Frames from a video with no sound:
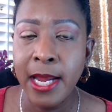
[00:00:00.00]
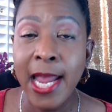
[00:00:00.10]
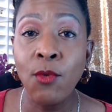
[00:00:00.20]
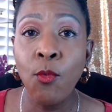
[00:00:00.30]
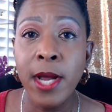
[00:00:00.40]

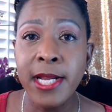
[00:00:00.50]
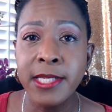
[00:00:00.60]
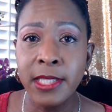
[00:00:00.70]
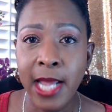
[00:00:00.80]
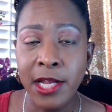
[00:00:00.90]
And what is
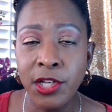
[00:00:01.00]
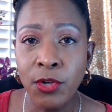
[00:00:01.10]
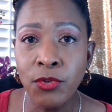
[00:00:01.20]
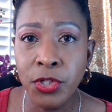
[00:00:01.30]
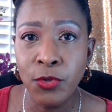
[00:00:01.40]
it that you
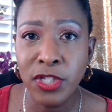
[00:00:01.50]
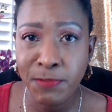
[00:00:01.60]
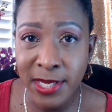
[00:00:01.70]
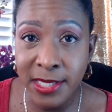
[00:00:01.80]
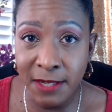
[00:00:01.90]
do
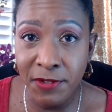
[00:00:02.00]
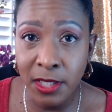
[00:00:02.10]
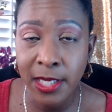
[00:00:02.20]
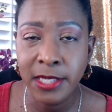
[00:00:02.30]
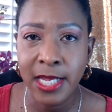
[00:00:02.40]

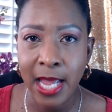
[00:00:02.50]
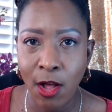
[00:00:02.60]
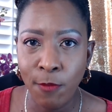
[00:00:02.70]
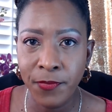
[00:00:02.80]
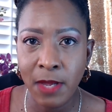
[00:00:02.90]
specifically to
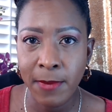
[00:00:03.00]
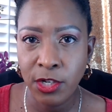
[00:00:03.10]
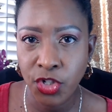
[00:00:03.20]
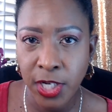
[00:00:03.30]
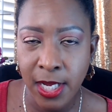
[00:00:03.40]
help them
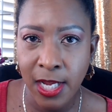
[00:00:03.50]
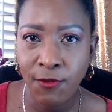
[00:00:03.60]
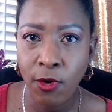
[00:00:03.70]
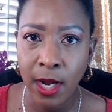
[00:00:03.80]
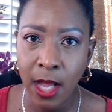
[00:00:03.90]
achieve
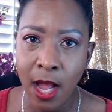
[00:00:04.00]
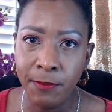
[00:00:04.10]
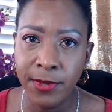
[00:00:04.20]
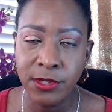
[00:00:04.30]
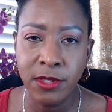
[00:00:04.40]
or
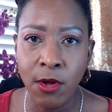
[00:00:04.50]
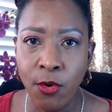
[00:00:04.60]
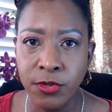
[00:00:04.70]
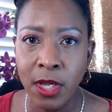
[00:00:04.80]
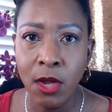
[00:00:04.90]
accomplish
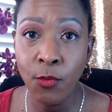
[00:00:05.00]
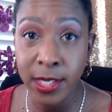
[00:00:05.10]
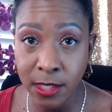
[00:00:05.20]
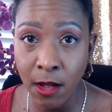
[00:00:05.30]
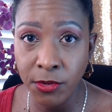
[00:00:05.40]
those
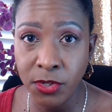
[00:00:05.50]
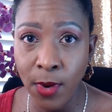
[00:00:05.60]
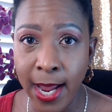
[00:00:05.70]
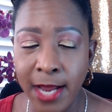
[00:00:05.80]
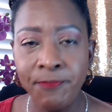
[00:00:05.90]
results,
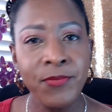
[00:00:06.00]
right?